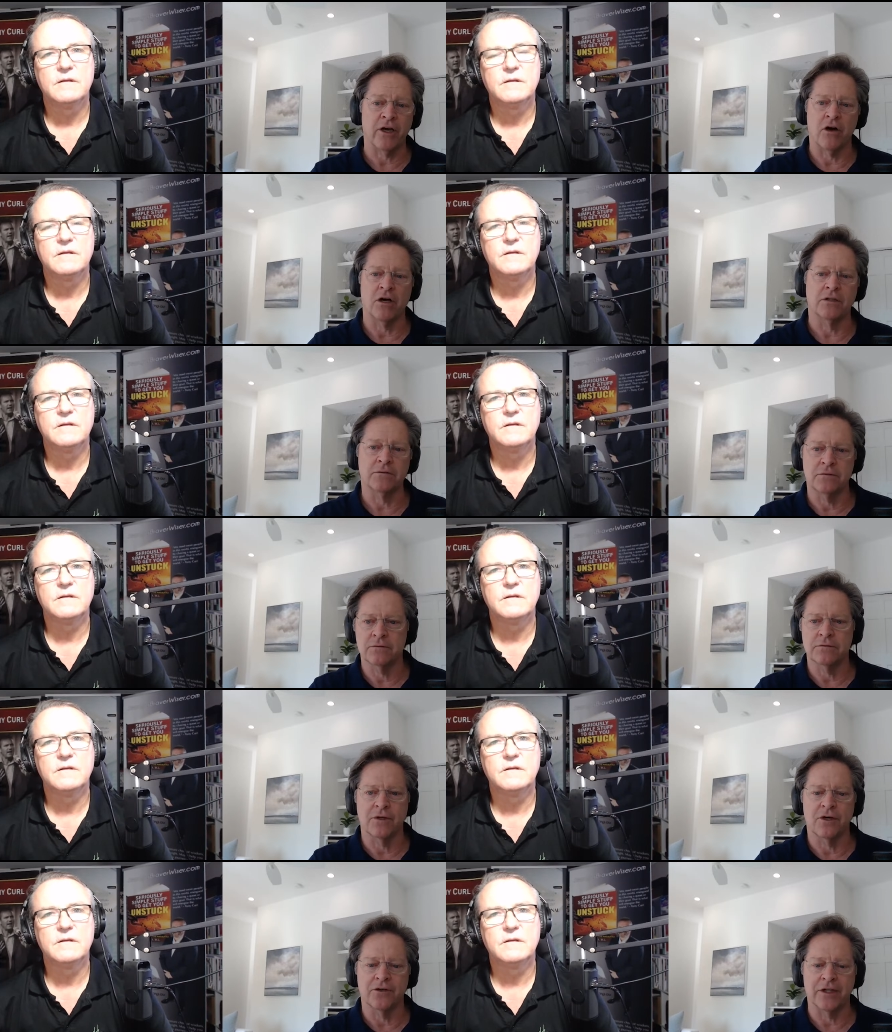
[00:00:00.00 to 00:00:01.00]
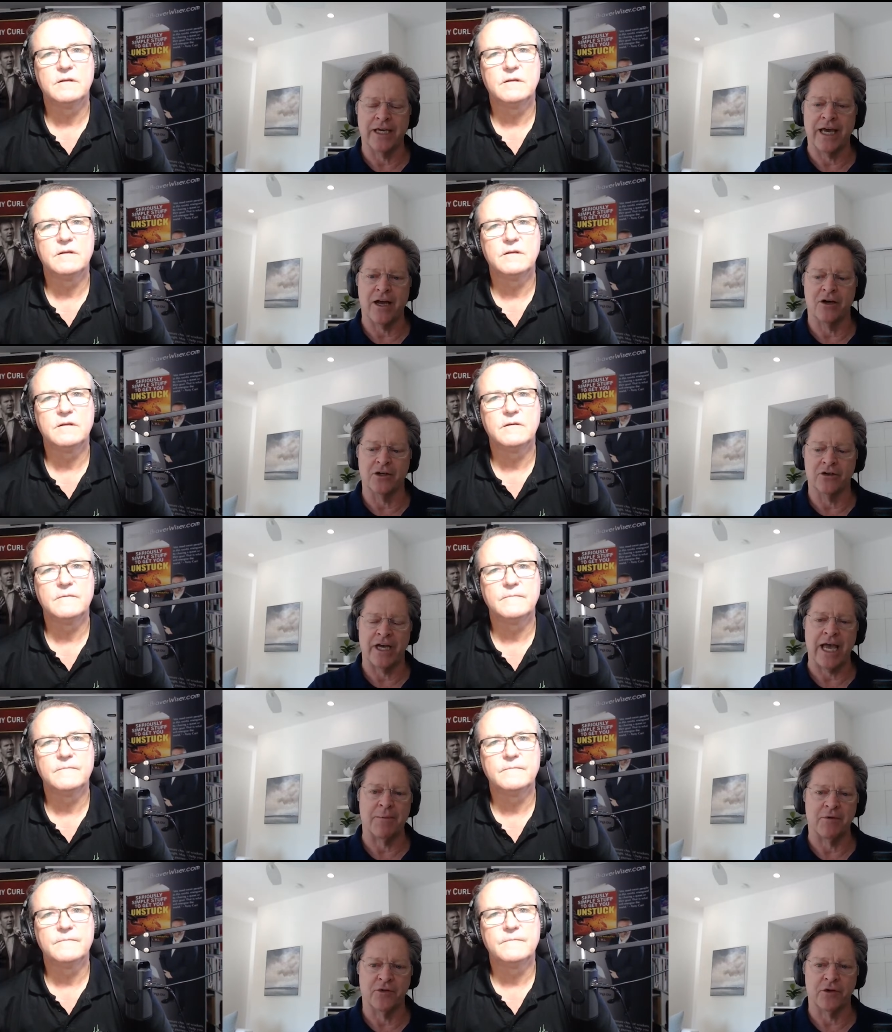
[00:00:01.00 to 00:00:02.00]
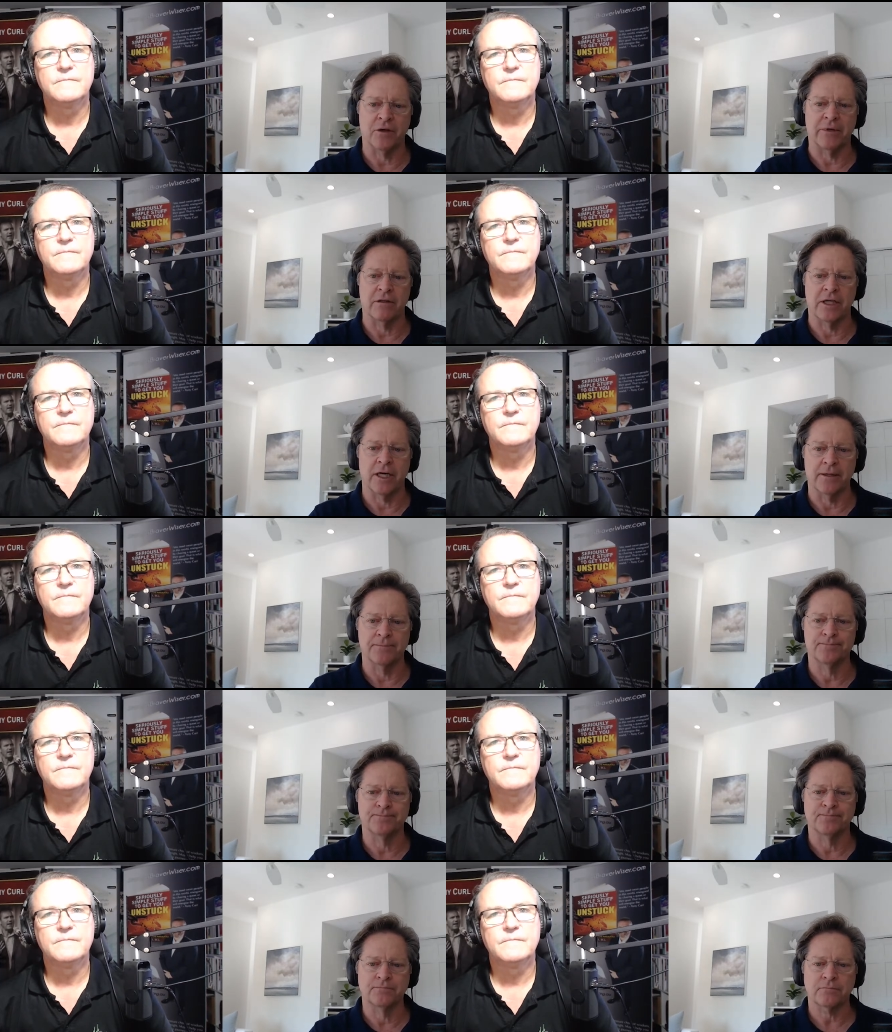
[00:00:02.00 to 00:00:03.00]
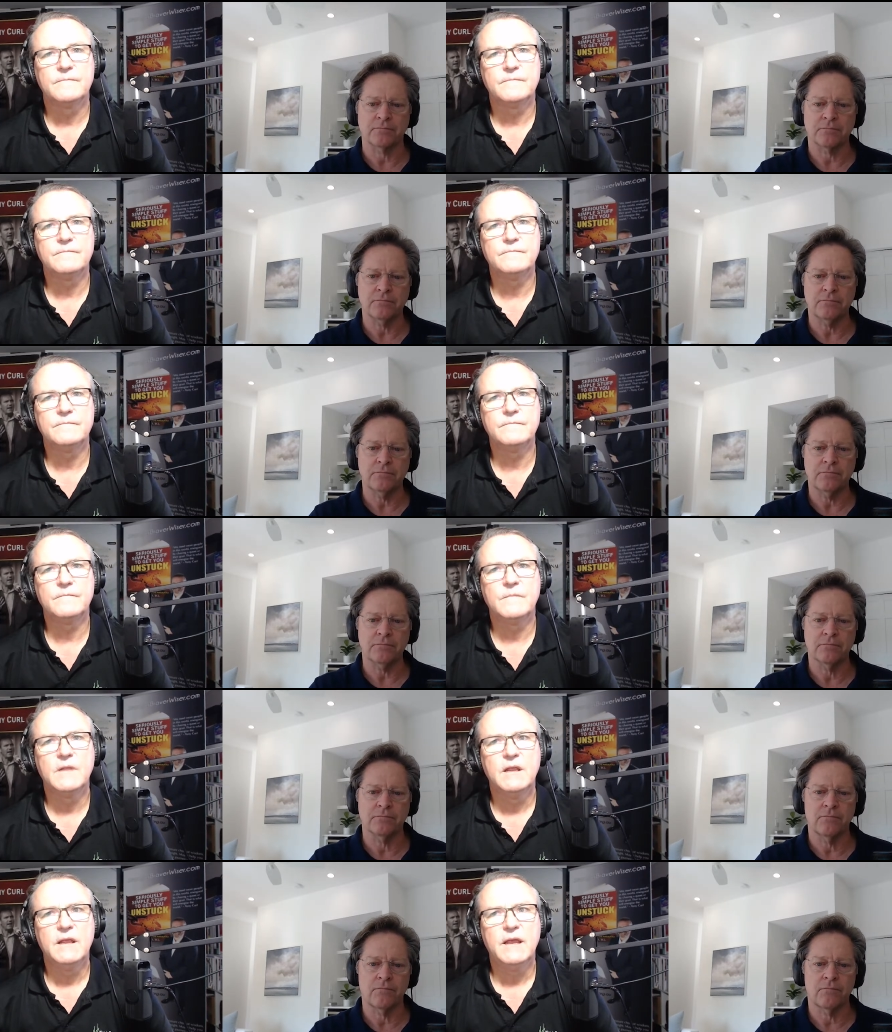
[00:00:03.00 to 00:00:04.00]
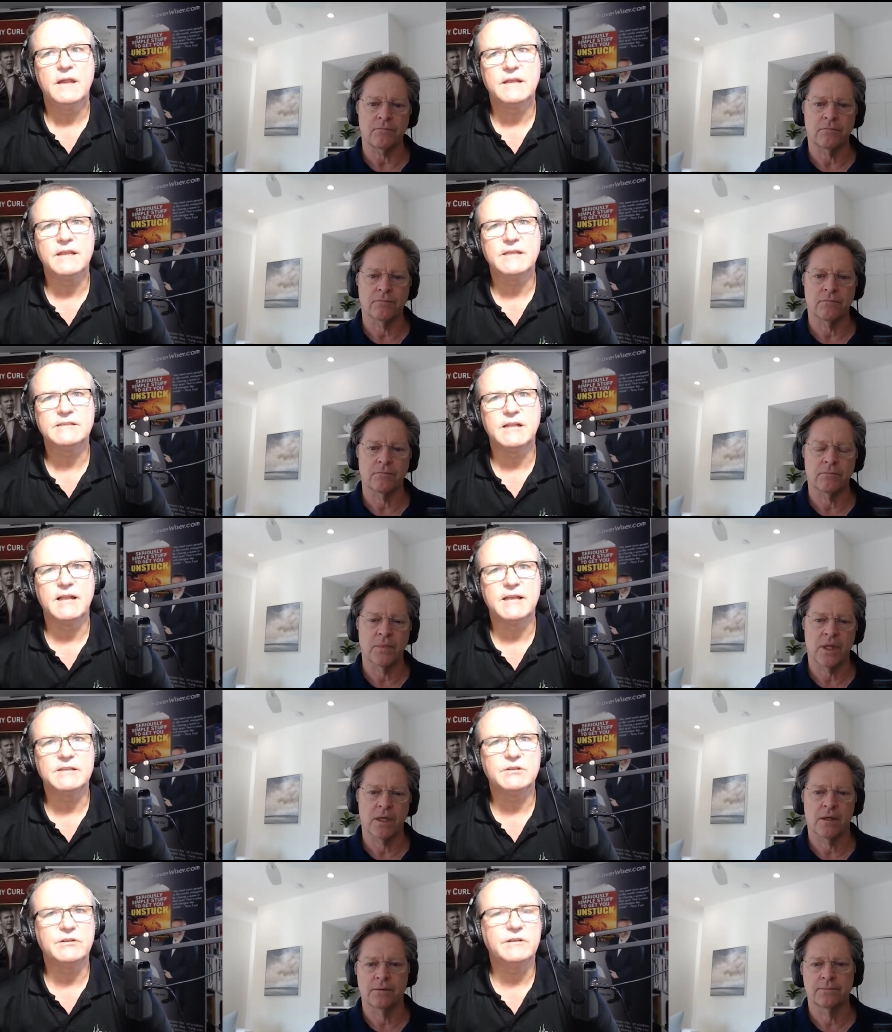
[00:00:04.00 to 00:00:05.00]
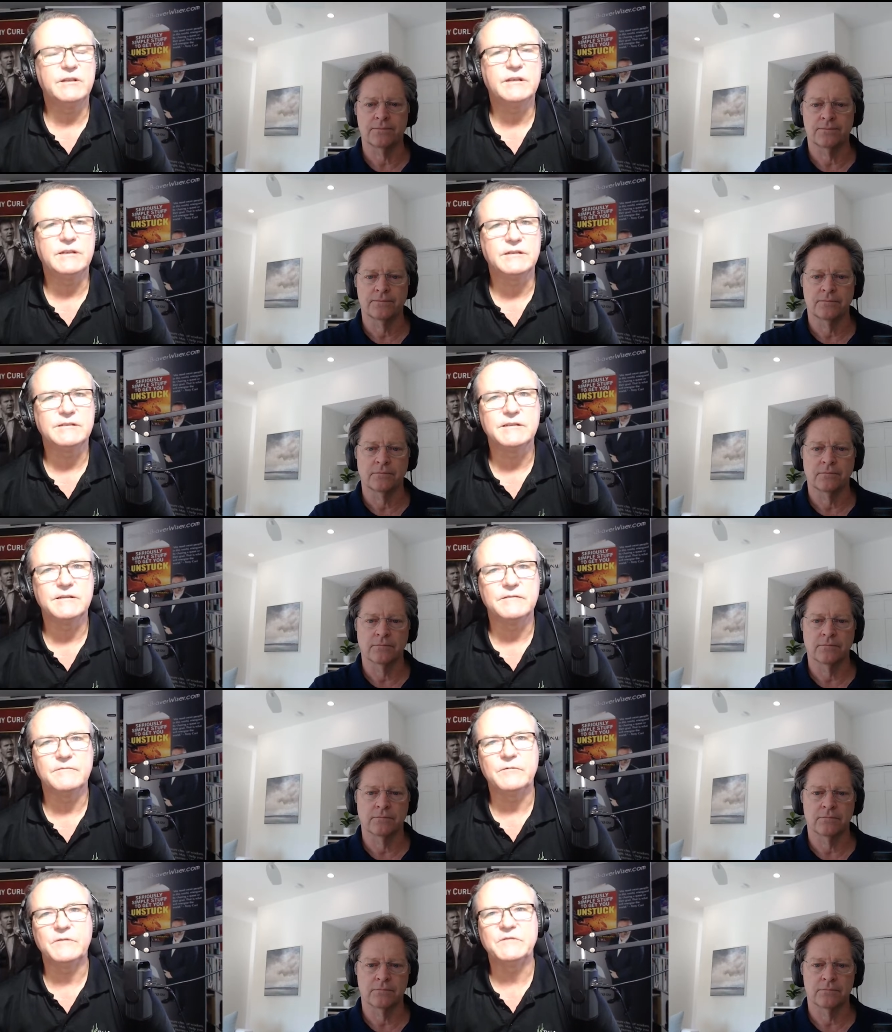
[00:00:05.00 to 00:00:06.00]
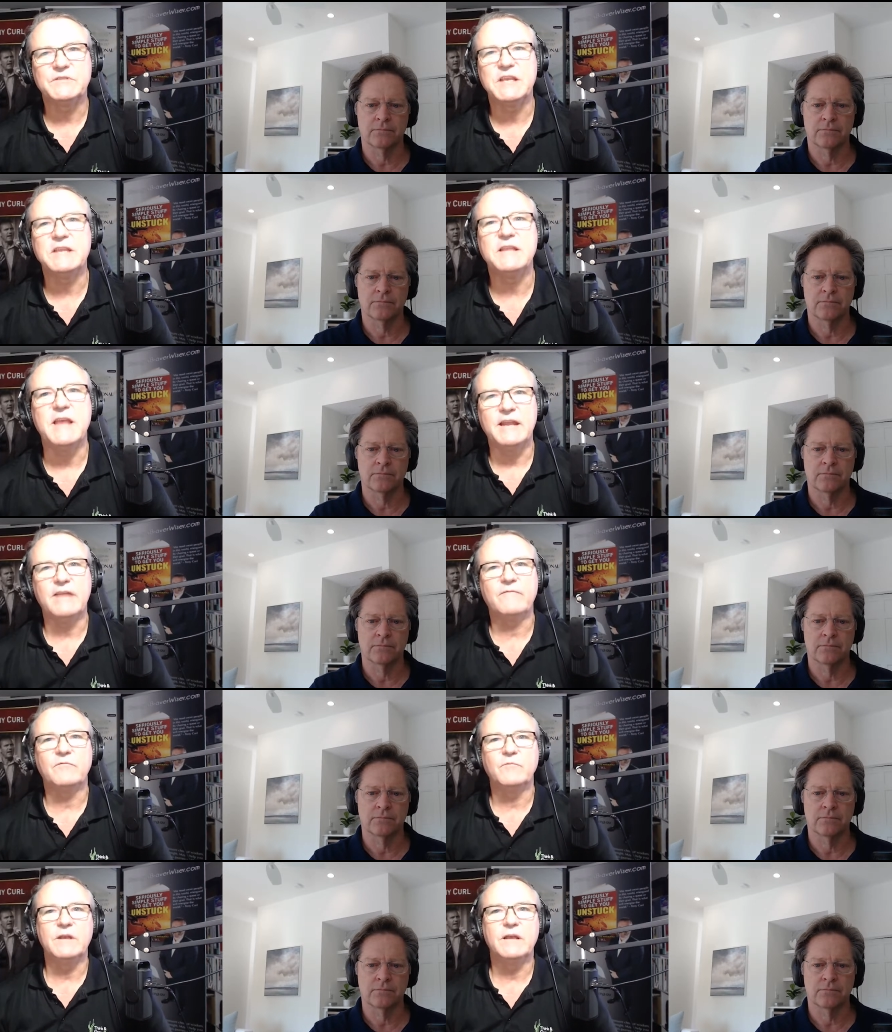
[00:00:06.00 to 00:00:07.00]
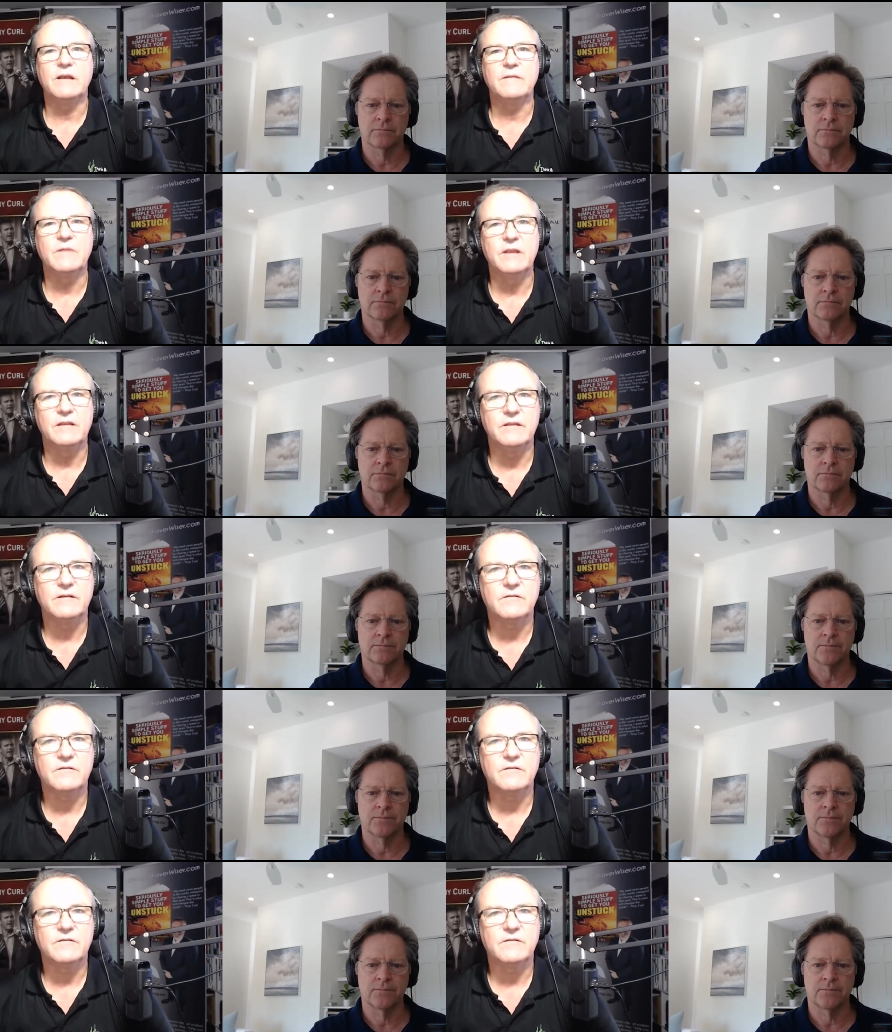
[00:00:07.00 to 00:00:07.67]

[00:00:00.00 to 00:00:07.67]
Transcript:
Speaker 1: on on the on your game if you're going to be
Speaker 2: leading. Mm. And I guess the last two years uh, we've seen that, haven't we? Uh, the the